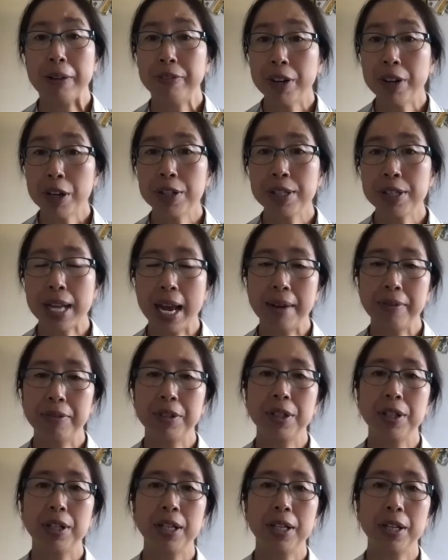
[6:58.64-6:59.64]
At first,
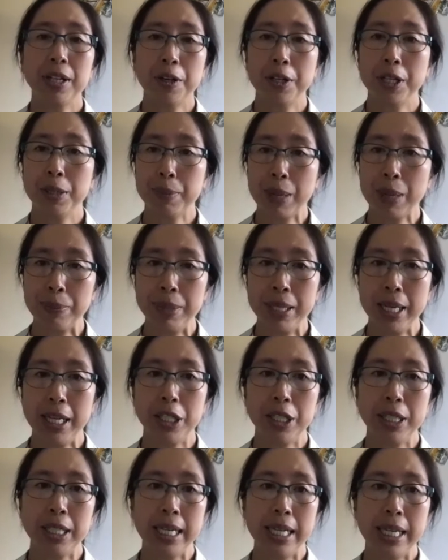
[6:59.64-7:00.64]
after earning my
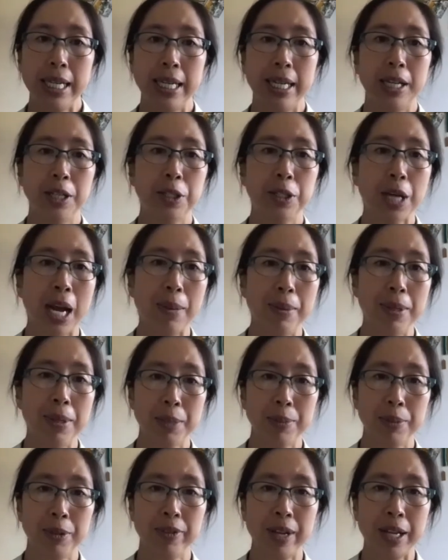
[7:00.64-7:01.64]
PhD, a
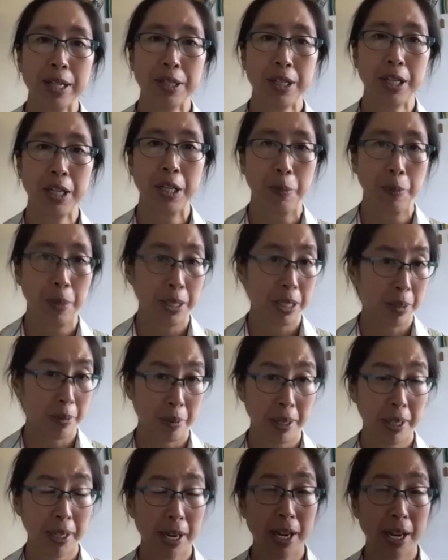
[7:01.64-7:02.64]
job as a professor
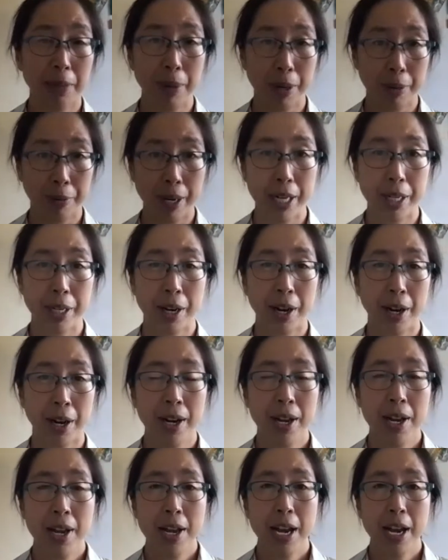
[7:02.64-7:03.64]
wasn't really on my
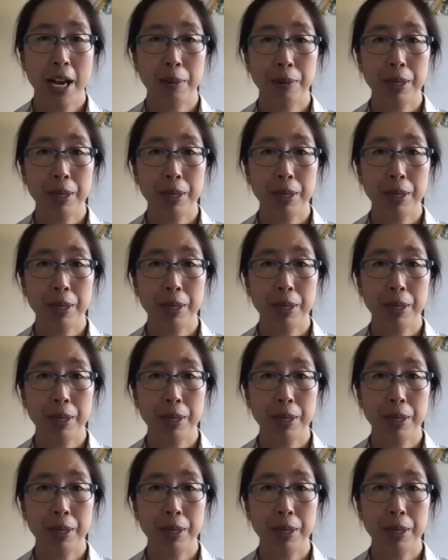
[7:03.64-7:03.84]
radar.